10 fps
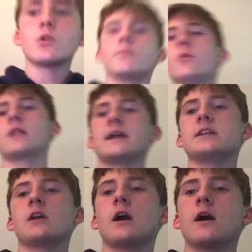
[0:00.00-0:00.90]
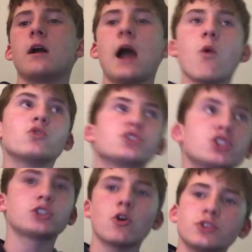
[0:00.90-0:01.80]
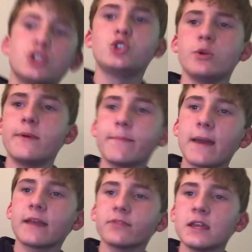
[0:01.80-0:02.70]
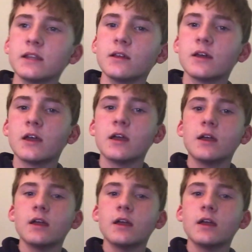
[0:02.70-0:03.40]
terrible idea. I was so stupid back then.